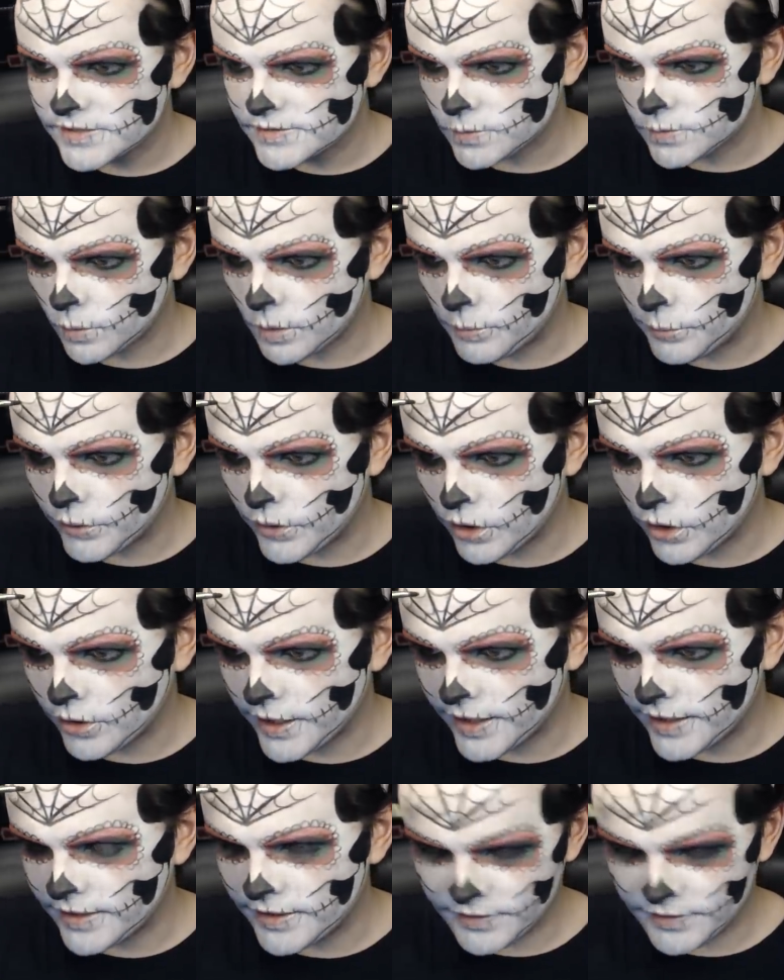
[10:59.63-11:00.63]
So I'm going to
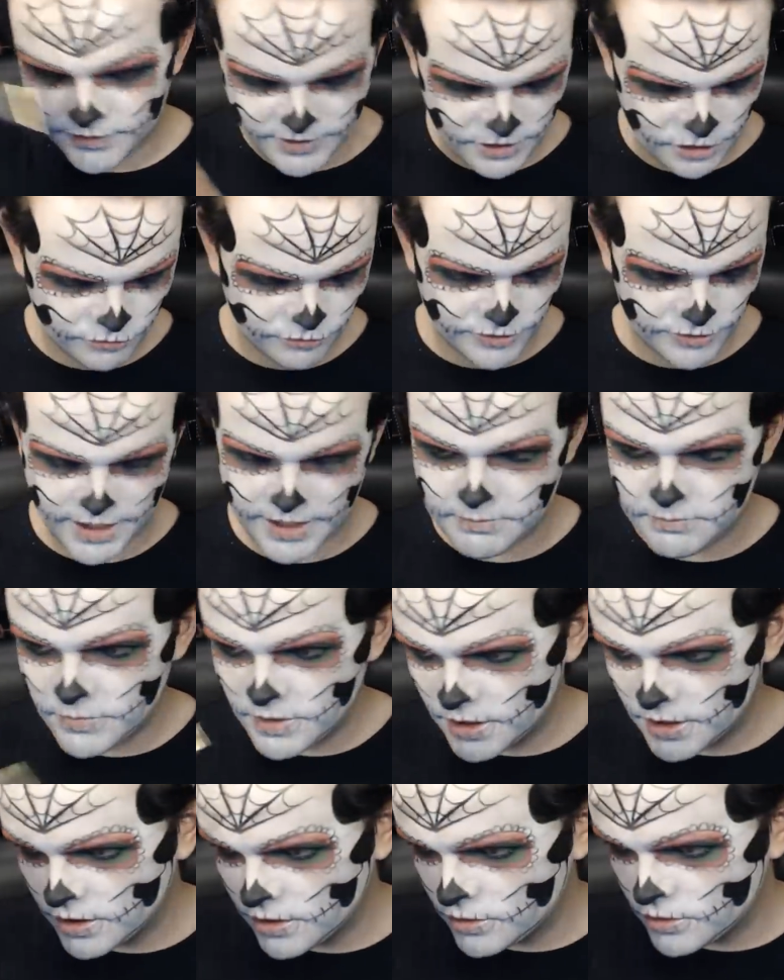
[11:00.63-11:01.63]
apply the
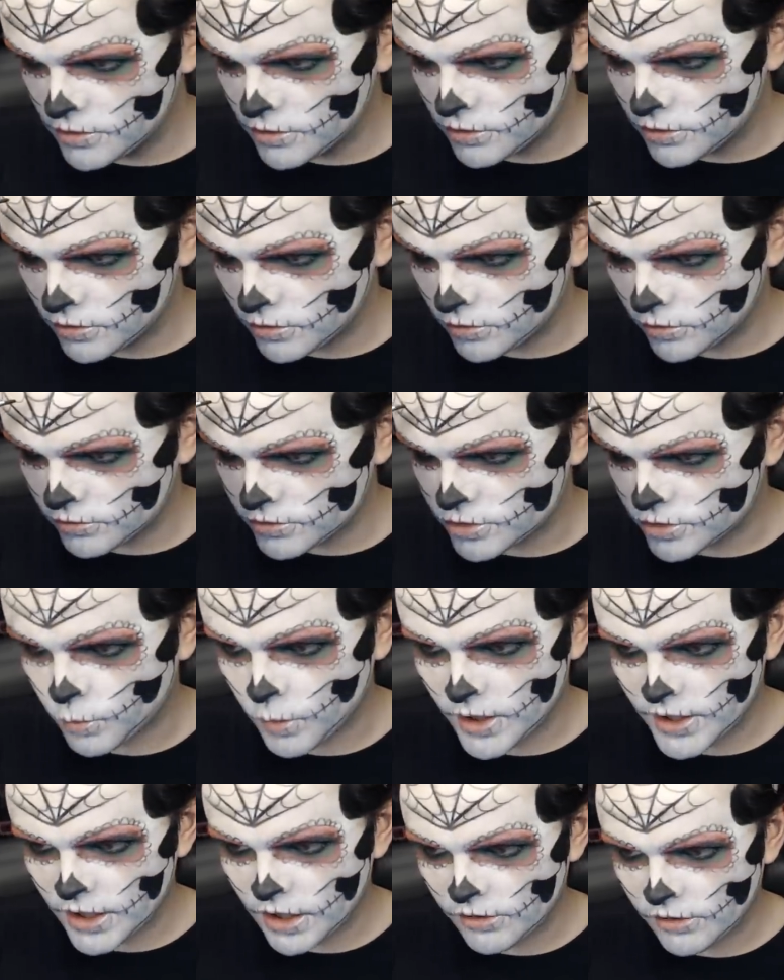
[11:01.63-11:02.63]
cream to
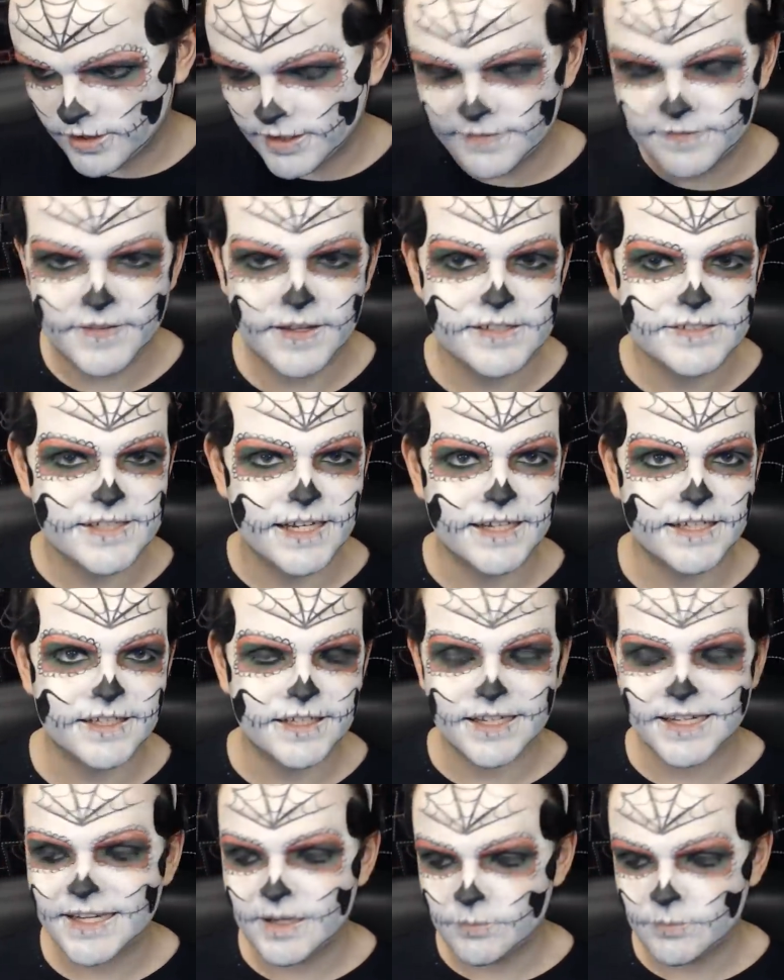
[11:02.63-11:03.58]
one line, then take